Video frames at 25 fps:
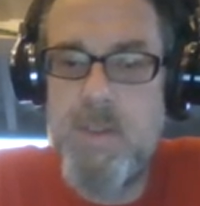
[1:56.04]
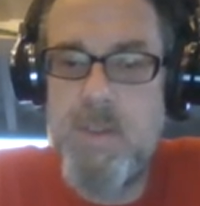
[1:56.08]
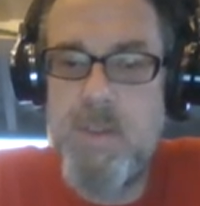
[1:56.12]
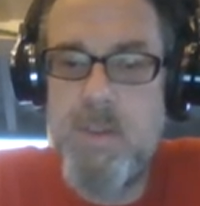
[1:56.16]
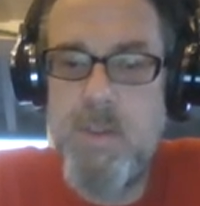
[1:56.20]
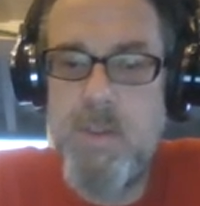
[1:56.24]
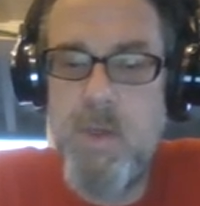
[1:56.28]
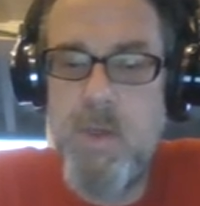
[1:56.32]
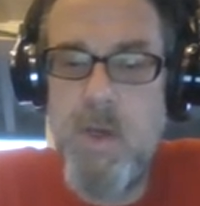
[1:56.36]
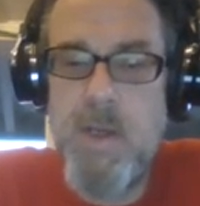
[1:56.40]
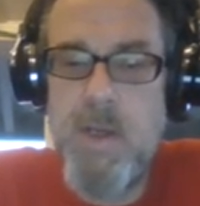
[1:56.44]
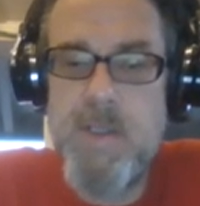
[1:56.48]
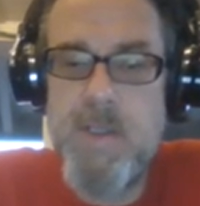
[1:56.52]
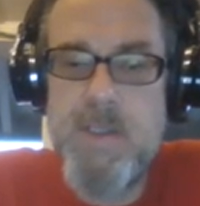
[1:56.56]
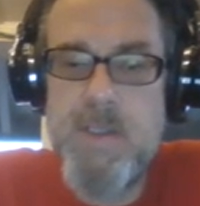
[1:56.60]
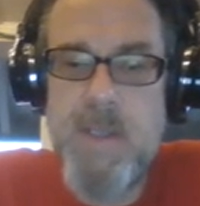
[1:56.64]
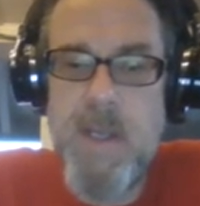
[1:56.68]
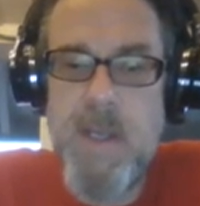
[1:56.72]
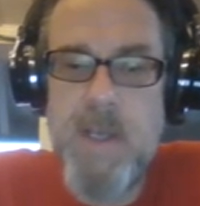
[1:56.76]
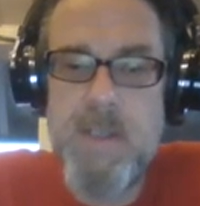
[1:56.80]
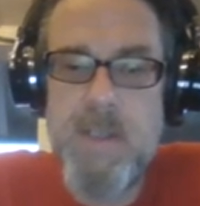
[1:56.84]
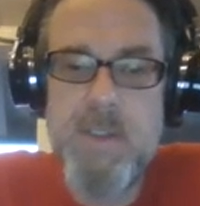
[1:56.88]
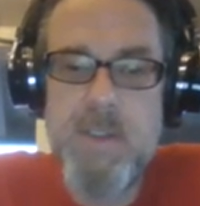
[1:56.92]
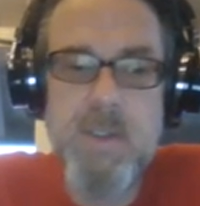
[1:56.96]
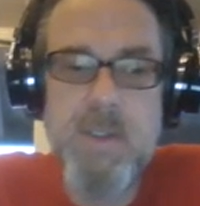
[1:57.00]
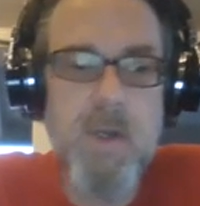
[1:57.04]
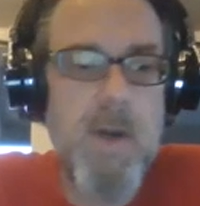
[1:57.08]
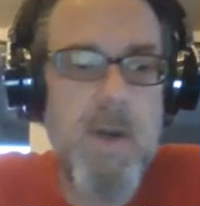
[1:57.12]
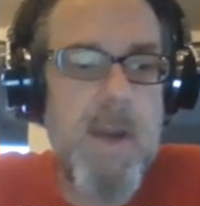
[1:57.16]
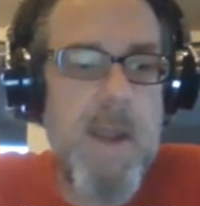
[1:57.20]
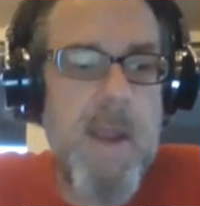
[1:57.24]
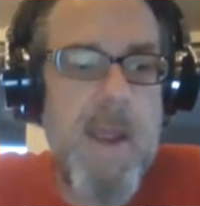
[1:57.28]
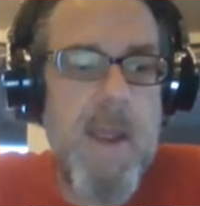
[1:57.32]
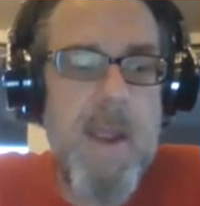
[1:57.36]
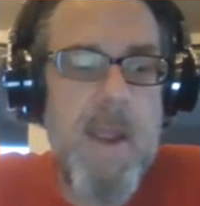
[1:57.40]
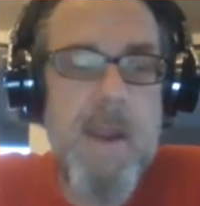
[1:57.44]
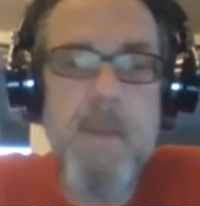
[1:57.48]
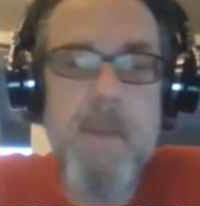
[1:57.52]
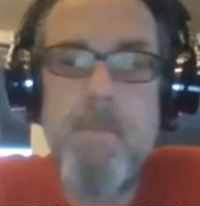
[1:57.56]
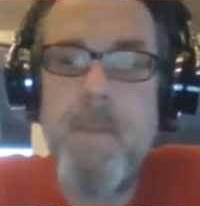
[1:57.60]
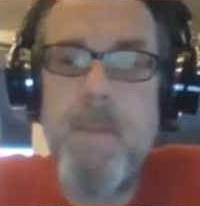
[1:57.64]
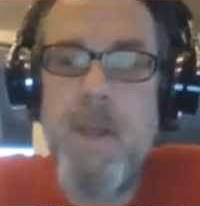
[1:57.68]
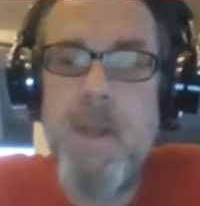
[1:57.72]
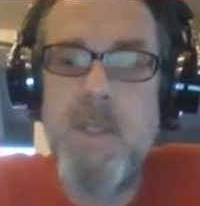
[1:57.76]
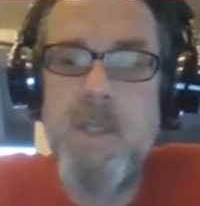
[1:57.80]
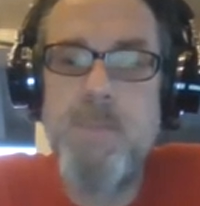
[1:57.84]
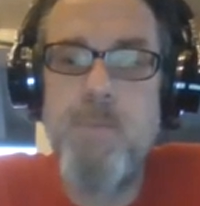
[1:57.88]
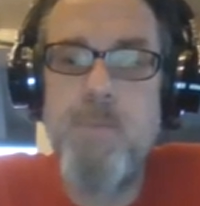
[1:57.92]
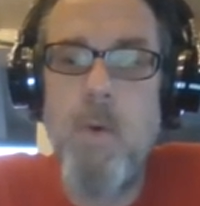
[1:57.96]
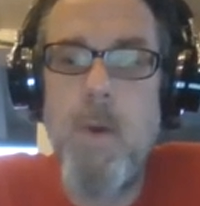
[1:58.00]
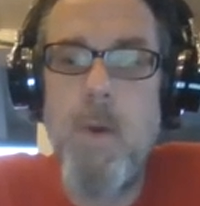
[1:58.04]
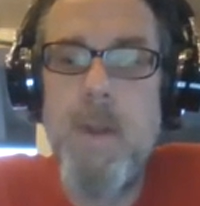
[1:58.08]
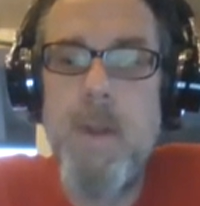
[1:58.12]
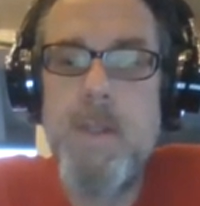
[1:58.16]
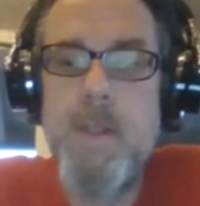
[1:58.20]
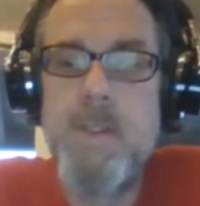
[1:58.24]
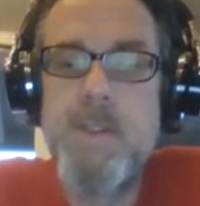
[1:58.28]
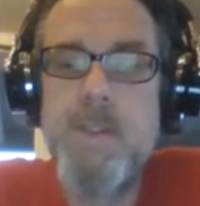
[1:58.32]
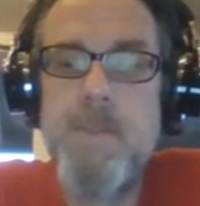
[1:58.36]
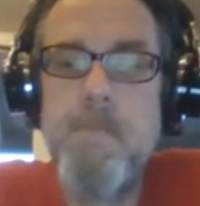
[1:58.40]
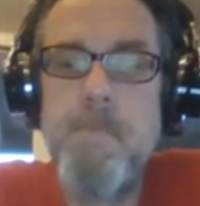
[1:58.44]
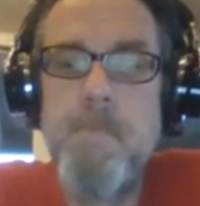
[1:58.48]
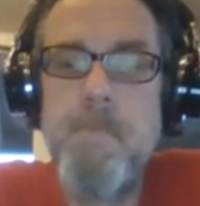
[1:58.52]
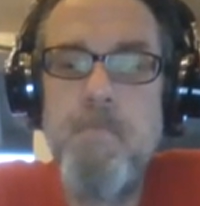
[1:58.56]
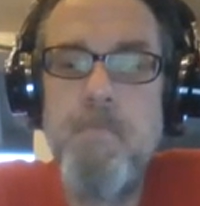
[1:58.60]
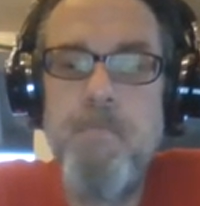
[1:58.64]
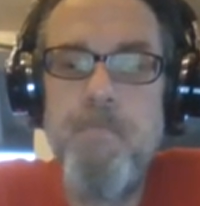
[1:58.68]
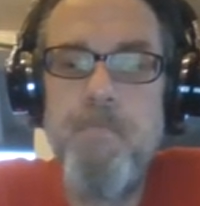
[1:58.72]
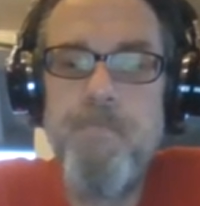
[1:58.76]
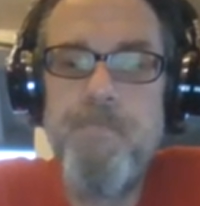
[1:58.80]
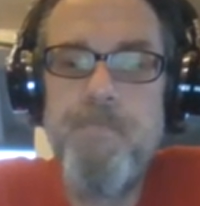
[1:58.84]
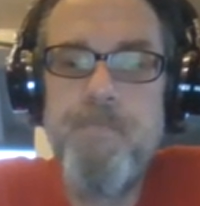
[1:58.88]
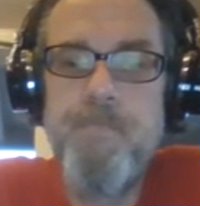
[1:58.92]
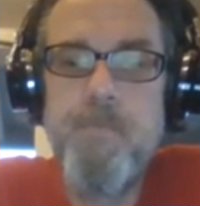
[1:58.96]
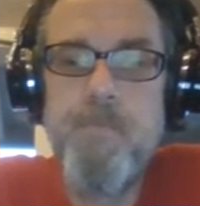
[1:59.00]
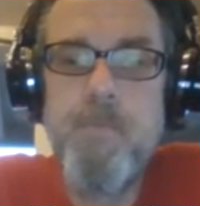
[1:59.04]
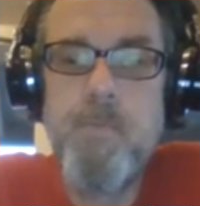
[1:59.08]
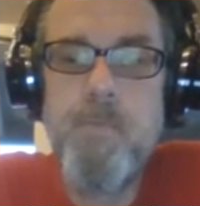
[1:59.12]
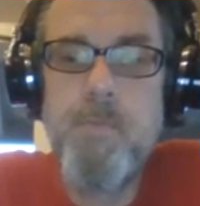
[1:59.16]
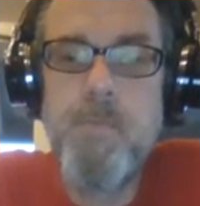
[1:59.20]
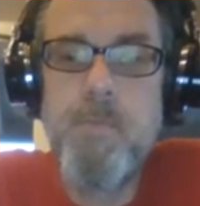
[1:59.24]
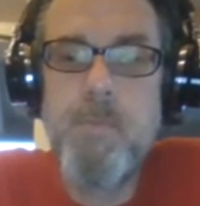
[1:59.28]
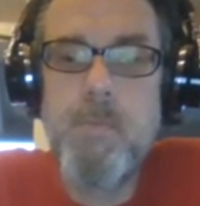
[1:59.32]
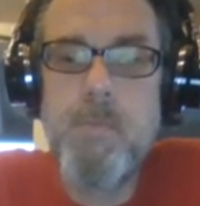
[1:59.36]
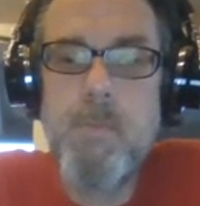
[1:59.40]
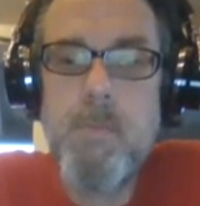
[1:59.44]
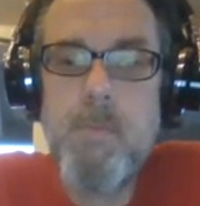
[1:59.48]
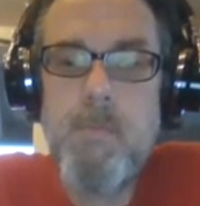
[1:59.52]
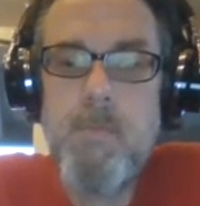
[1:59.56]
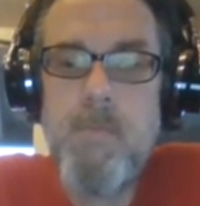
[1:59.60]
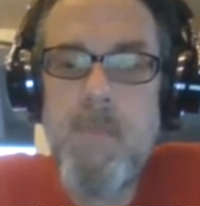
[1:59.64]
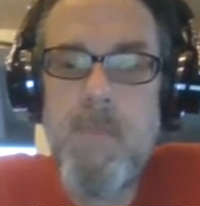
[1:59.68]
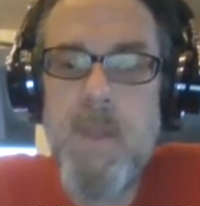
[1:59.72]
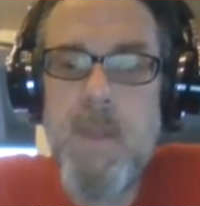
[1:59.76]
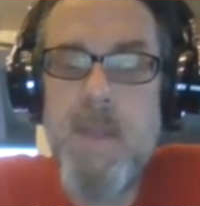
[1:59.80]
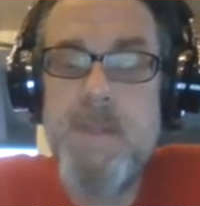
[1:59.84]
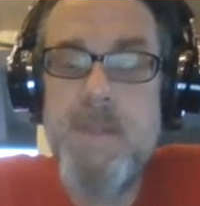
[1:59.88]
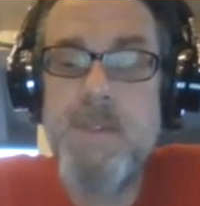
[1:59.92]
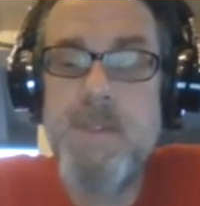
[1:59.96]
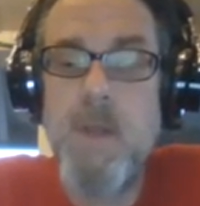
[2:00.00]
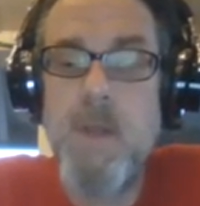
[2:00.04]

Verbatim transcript: is 36. 38 bench points the